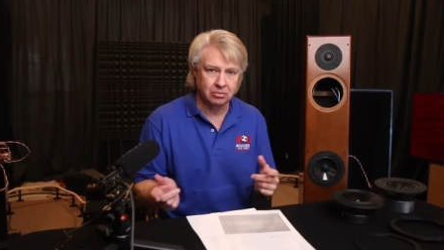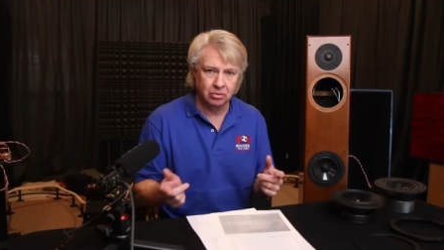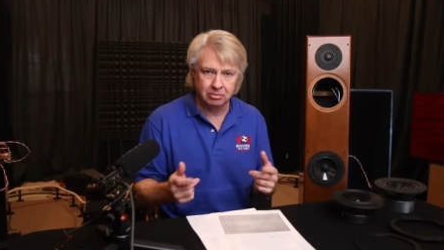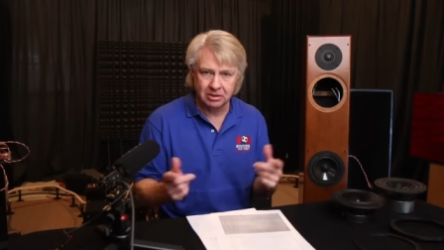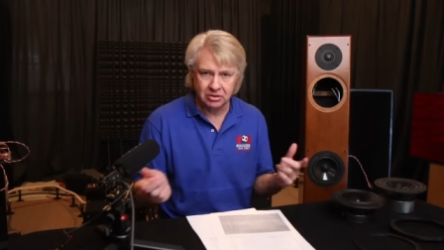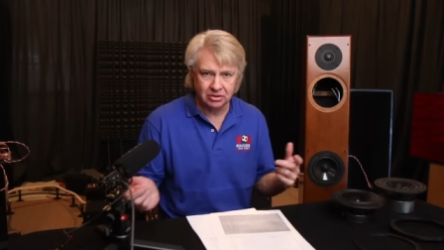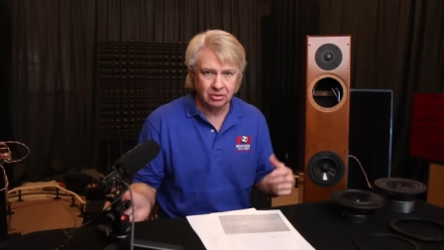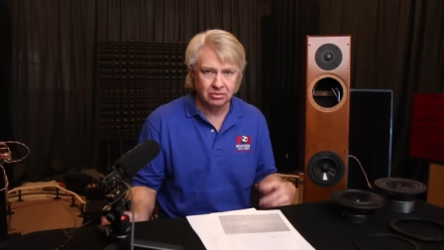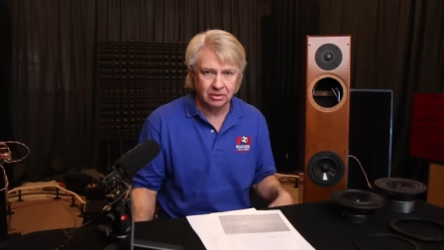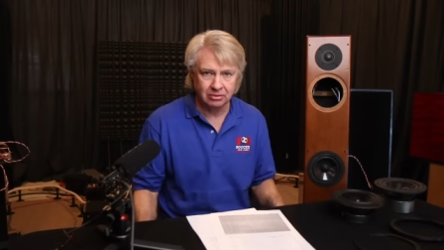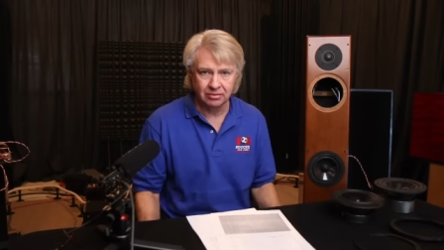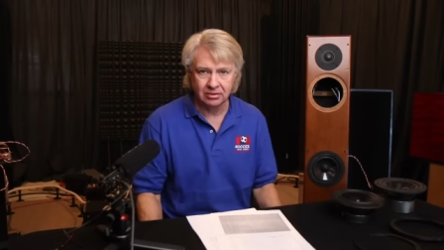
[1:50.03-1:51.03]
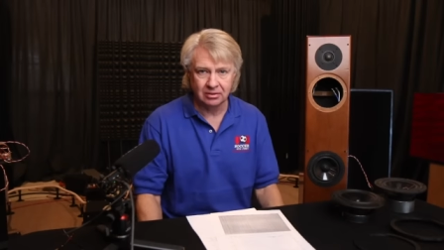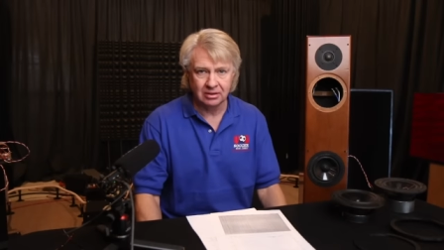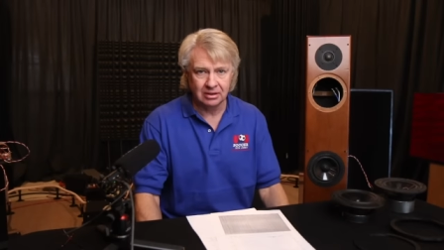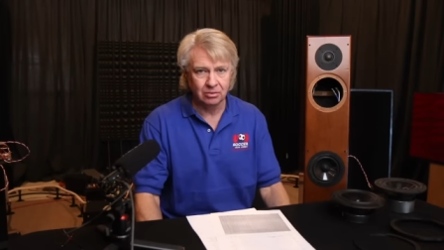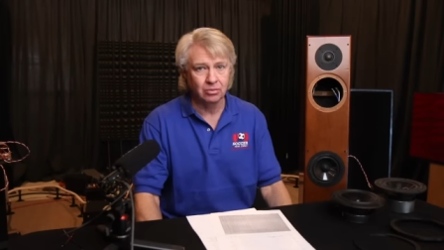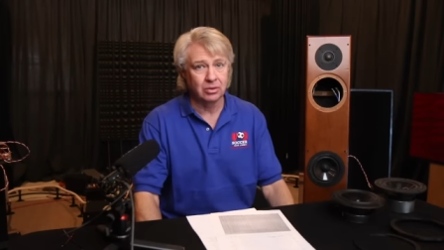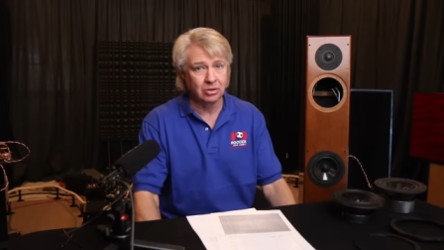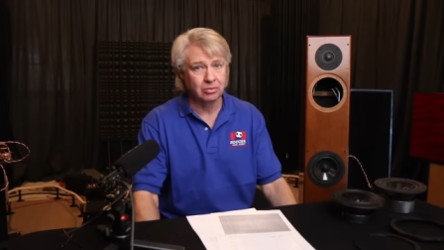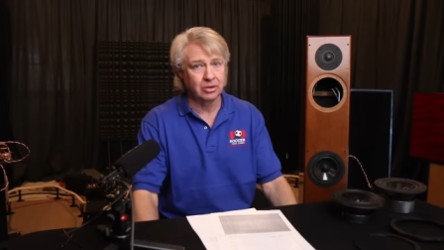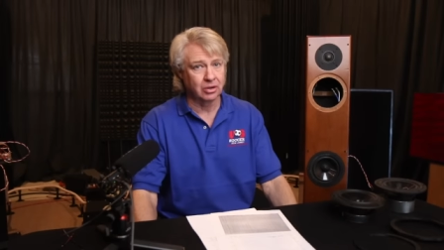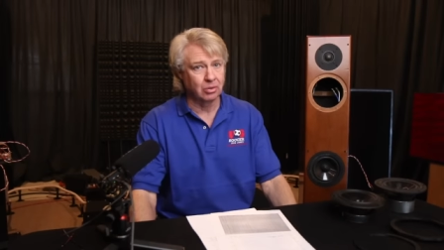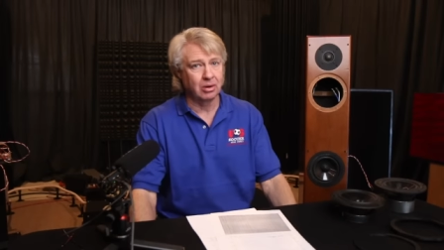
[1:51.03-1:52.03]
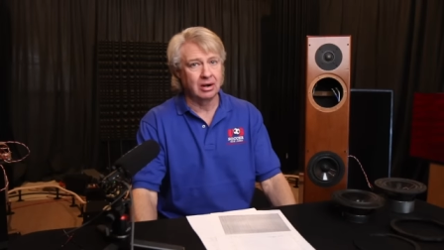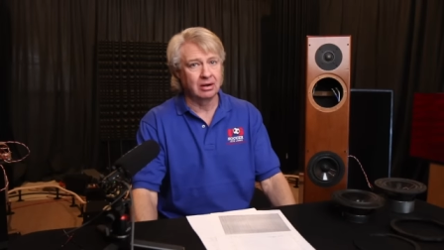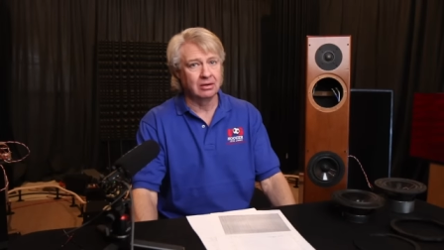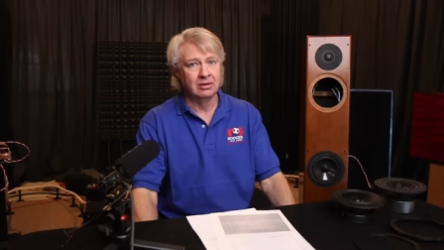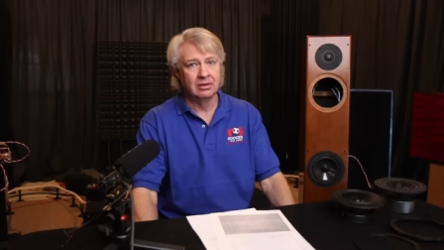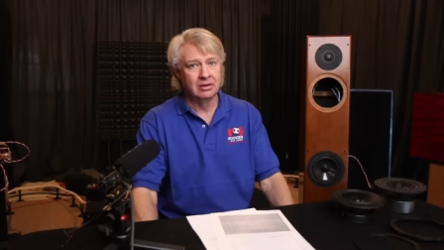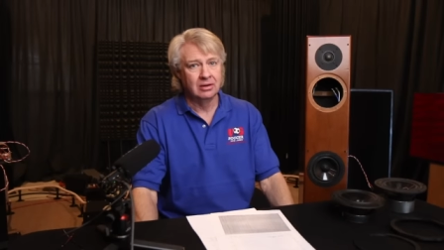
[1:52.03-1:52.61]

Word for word: will be so different, it will require